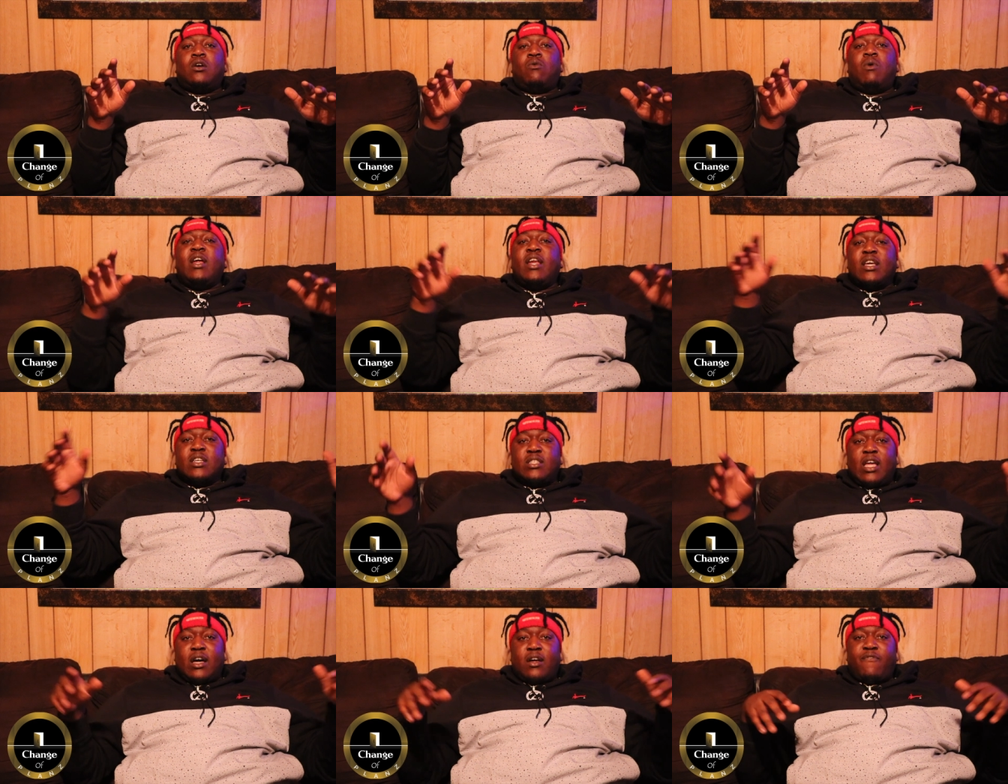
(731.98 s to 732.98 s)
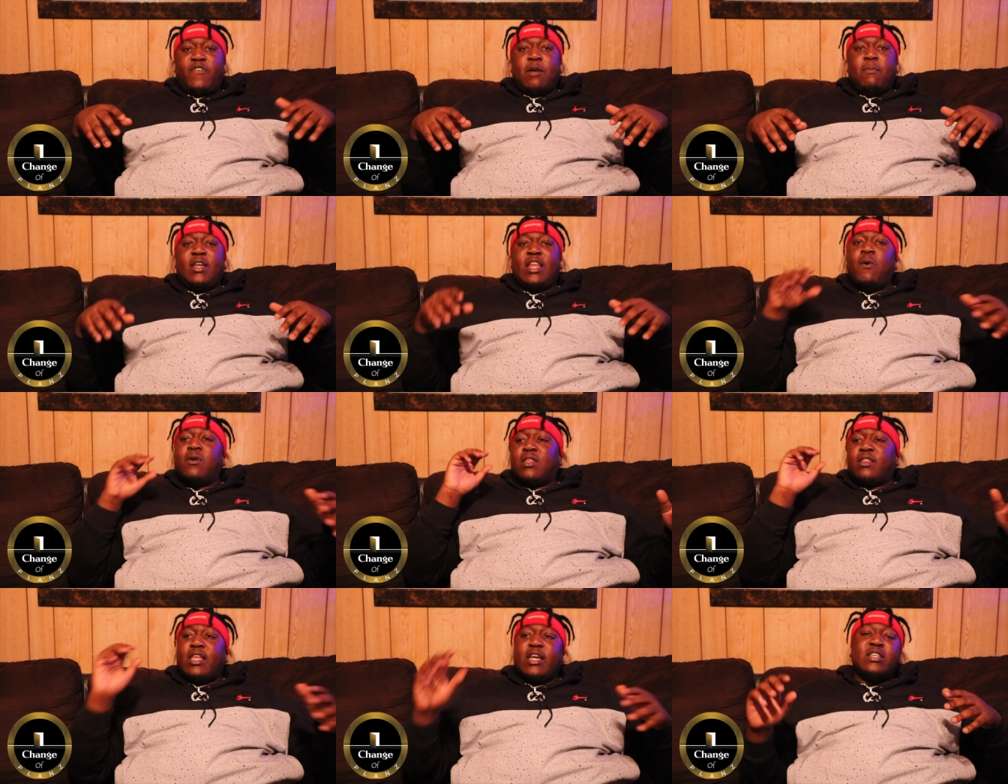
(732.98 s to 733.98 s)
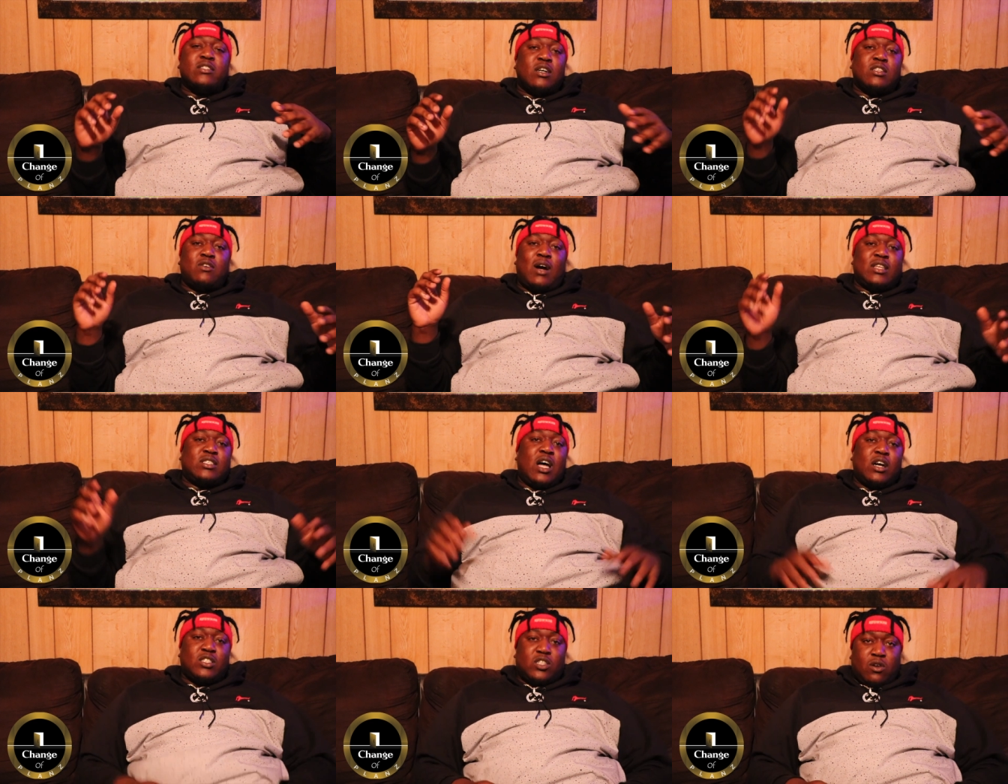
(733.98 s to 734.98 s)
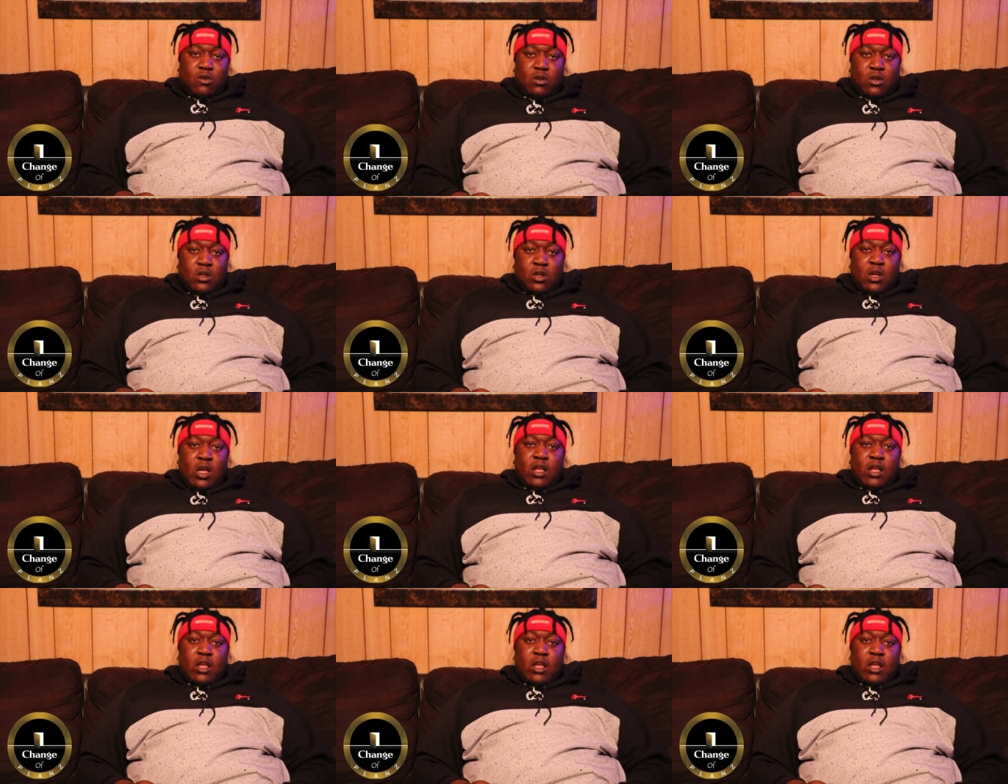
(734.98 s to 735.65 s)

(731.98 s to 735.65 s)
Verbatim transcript: what it is now. You feel me? That was the theme song to our talk show. Mm-hmm.